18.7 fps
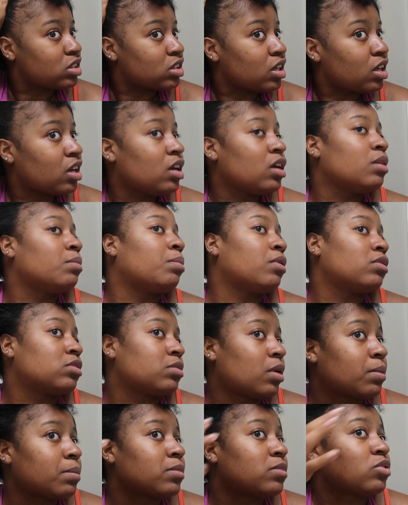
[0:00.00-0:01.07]
see,
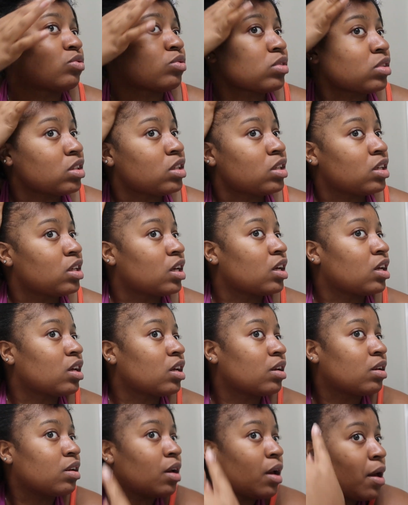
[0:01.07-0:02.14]
postpartum is really
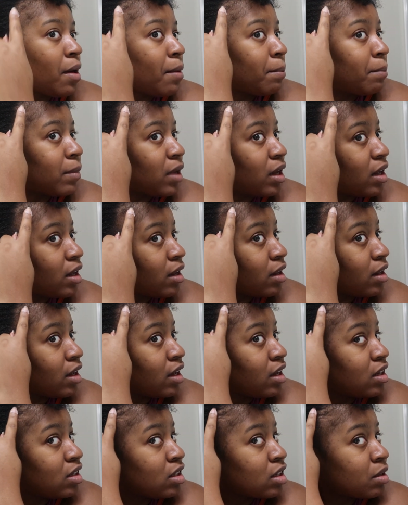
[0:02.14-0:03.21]
kicking.
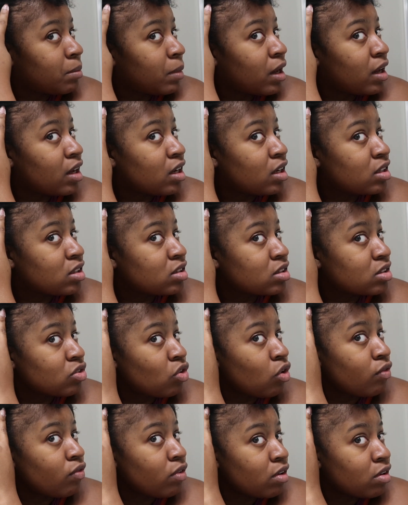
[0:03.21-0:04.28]
Look at my edges
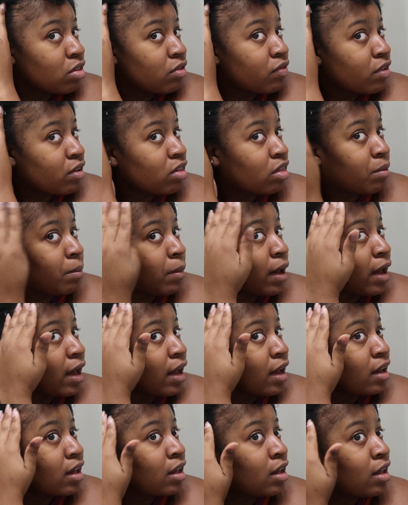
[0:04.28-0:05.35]
going further
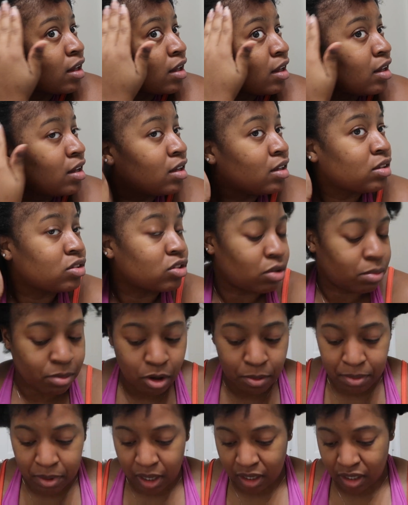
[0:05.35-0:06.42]
back. So I'm
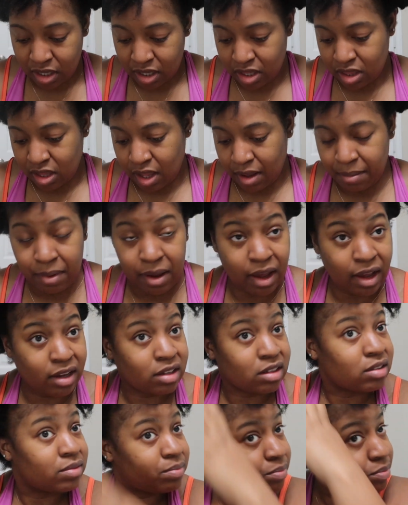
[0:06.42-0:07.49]
hoping I can get that
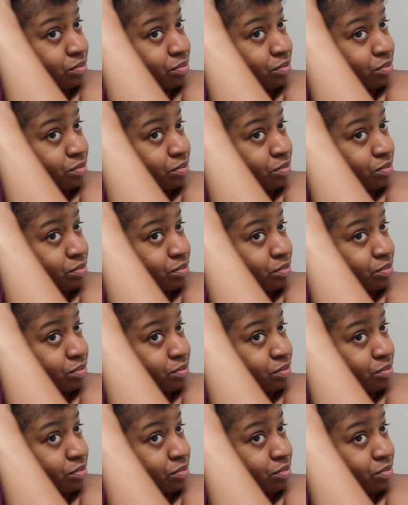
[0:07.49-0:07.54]
back